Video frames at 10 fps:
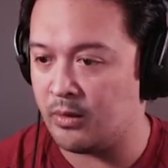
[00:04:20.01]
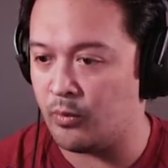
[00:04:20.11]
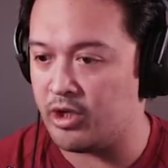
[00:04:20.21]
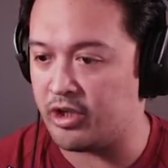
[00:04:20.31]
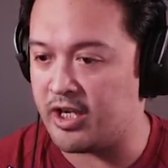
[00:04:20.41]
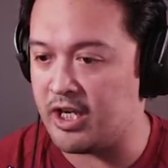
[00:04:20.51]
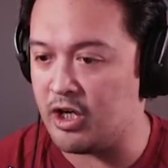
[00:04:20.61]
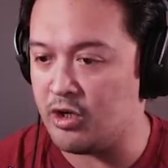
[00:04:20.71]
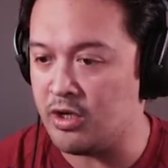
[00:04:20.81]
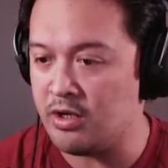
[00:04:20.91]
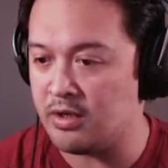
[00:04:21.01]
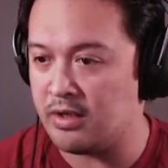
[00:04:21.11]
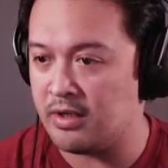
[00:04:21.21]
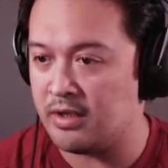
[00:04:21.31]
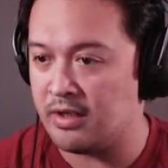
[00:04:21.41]
We are here.
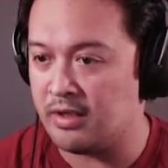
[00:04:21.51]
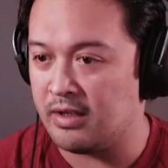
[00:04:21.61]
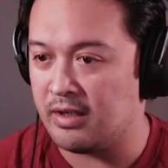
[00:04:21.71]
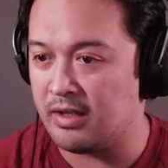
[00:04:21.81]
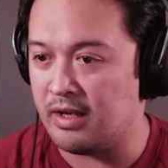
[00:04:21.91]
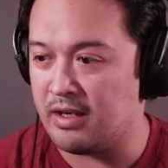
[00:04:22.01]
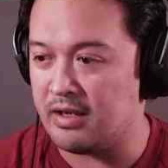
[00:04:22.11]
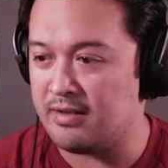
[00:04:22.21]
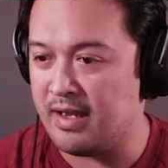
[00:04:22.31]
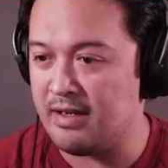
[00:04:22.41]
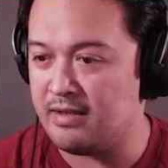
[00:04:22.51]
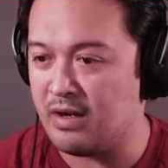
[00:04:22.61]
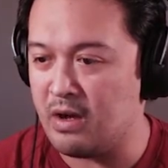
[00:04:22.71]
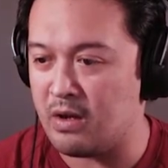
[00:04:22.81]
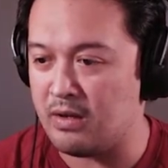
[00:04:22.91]
And ding
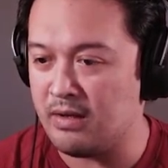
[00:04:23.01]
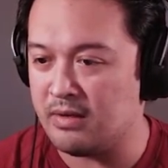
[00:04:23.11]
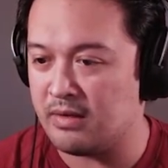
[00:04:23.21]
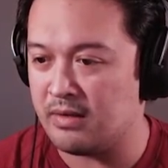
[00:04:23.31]
dong.